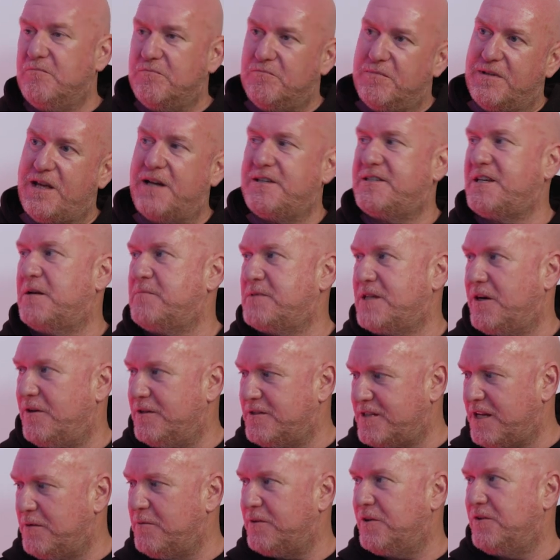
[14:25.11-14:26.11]
Nine times out
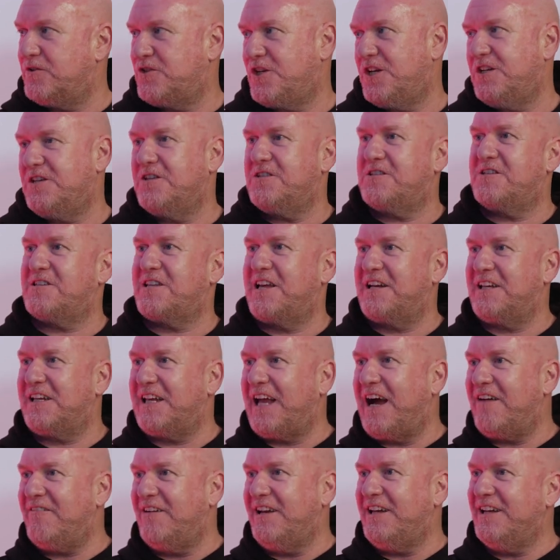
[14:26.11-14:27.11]
of ten, we've got geniuses like
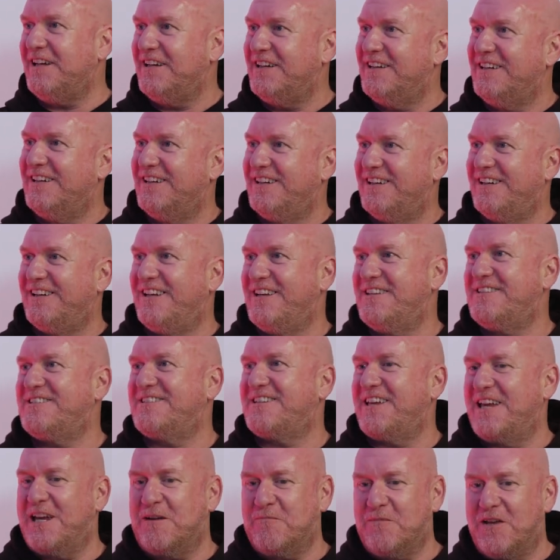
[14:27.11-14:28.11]
Gary and his
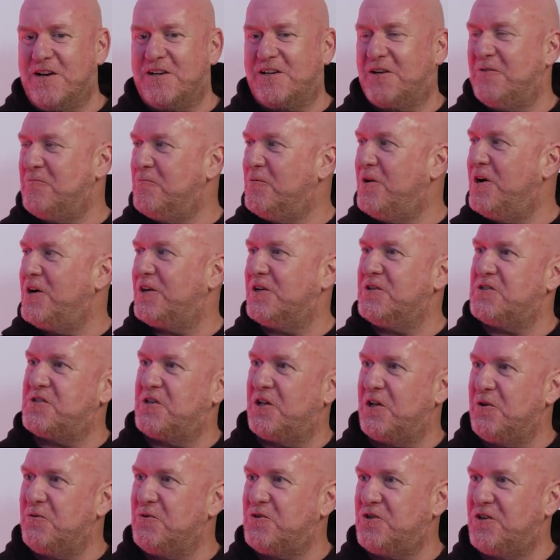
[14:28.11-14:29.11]
team that can work a
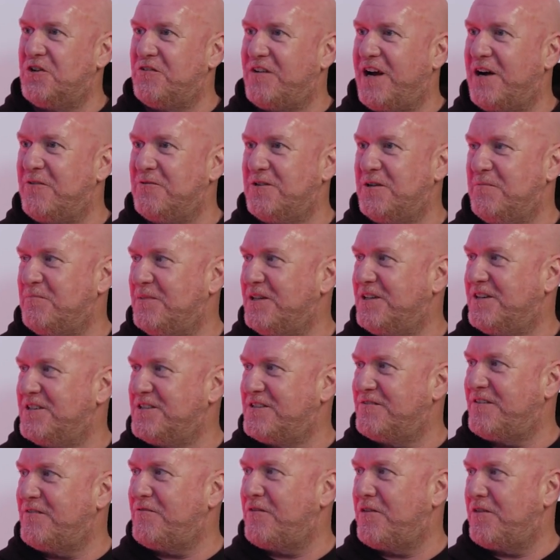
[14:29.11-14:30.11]
solution around it
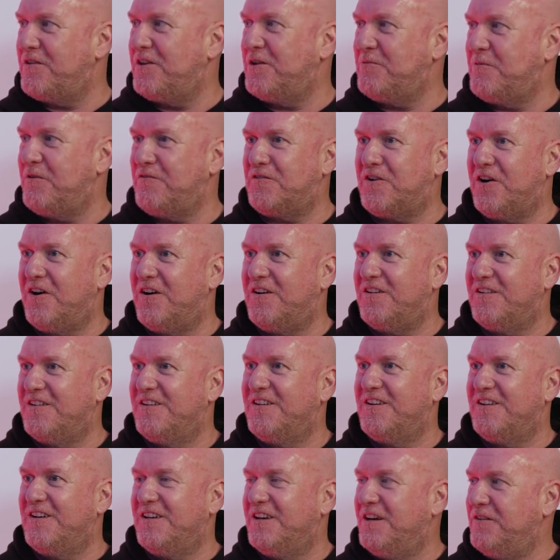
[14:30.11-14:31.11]
because of everything that we've got
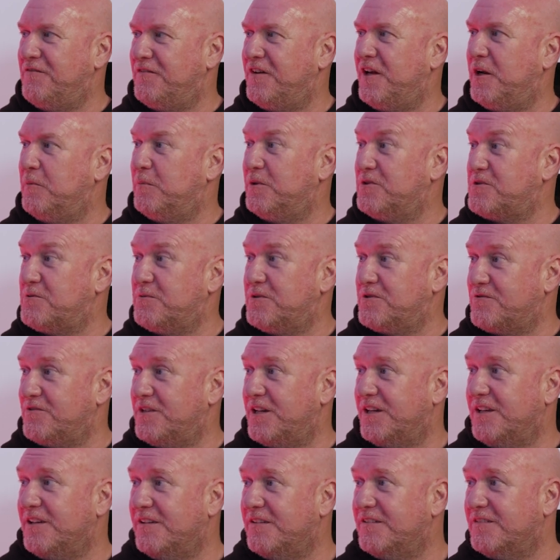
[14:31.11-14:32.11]
available to us,
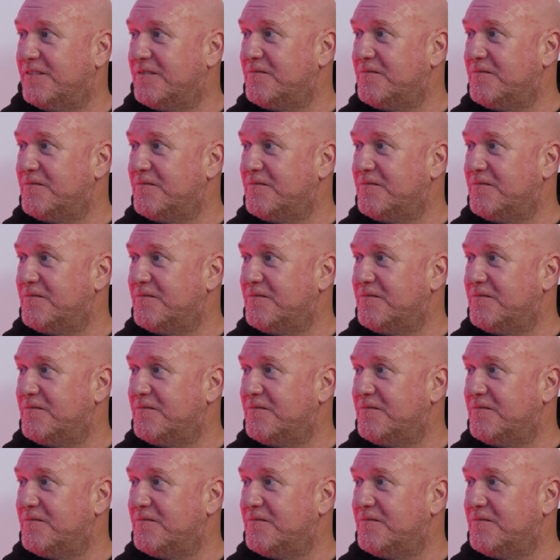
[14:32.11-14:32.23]
really.